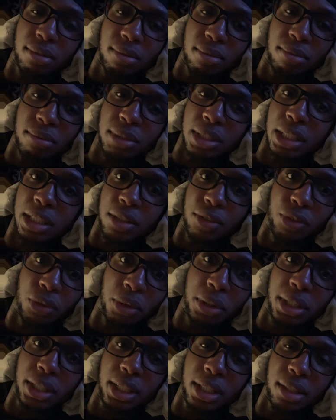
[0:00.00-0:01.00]
just
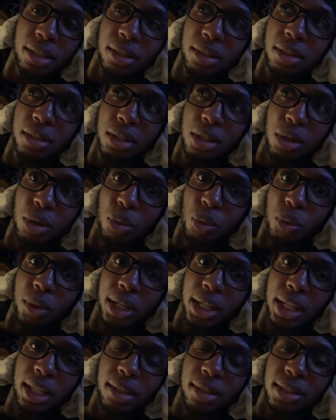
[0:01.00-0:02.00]
for a year.
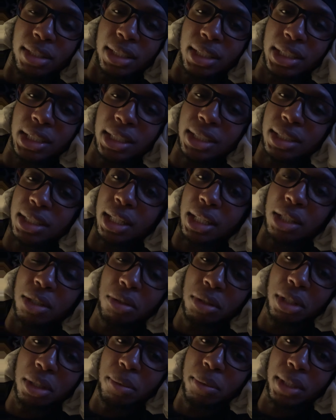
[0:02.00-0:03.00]
What else?" And she's like, "You
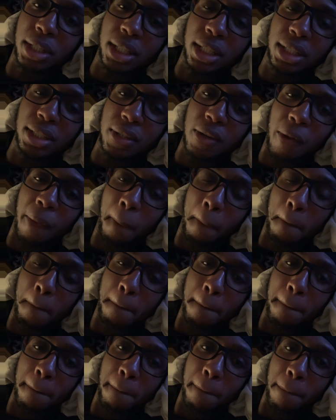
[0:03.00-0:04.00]
know what?
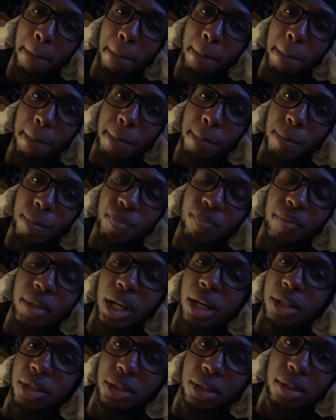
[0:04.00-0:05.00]

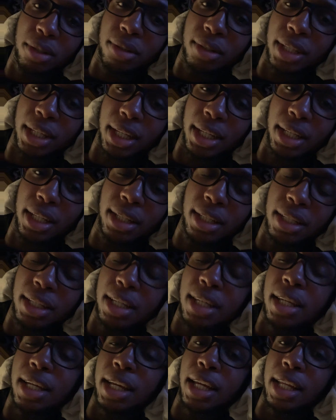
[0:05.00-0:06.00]
Are you okay?"
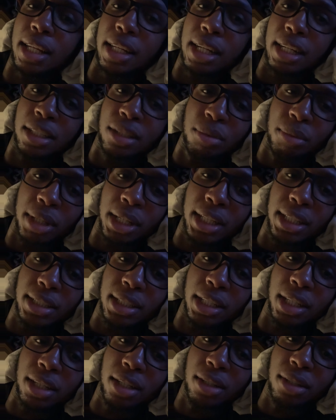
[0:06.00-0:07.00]
And that's when
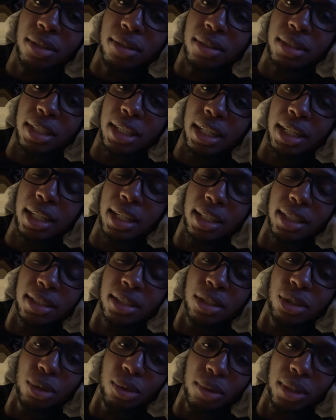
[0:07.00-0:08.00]
it
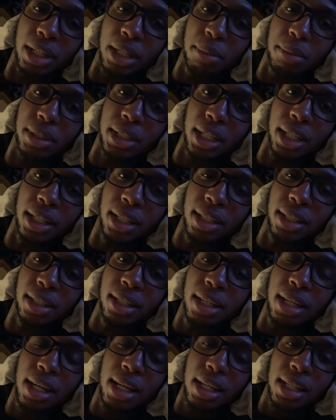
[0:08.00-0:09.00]
cuts to him telling
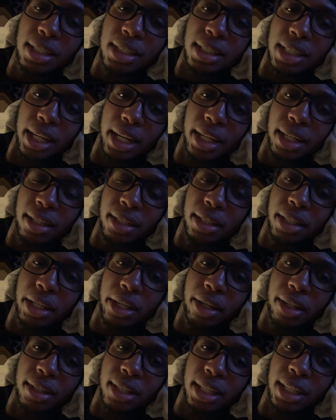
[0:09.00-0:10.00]
Chad and
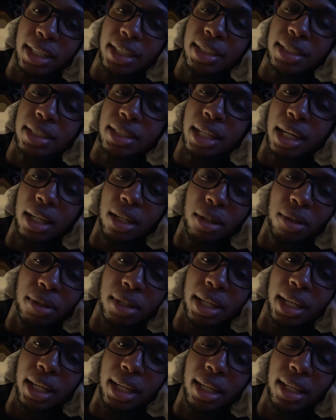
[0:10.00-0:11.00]
Derek that he is not
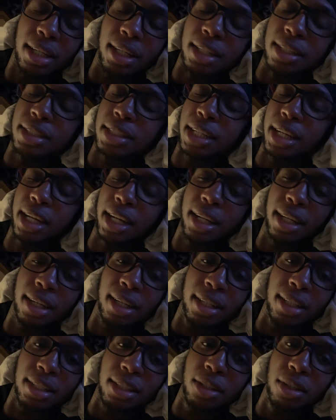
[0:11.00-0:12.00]
okay. And
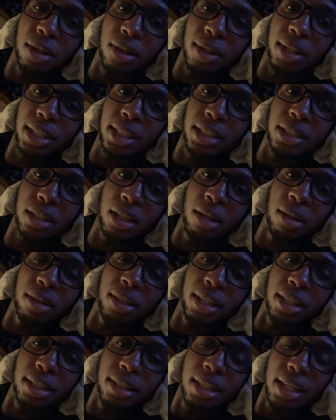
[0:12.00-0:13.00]
Chad, he's
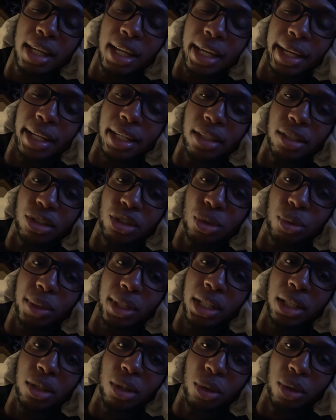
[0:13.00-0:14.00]
talking in
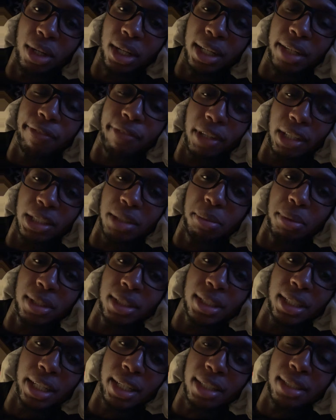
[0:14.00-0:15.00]
tweet or in Facebook
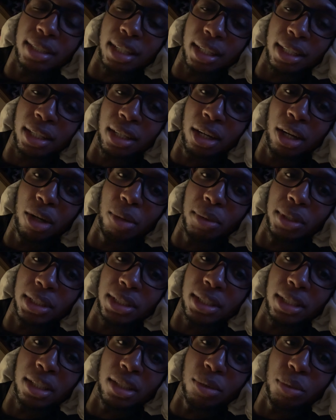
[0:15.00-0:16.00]
status like he always
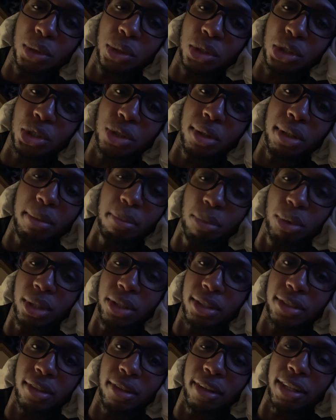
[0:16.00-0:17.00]
does, real short and
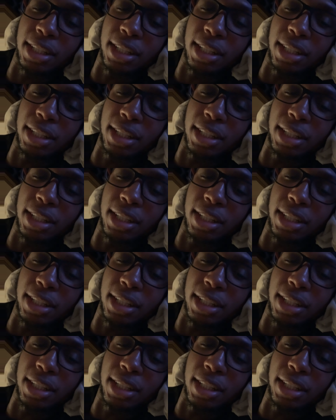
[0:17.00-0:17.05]
brief and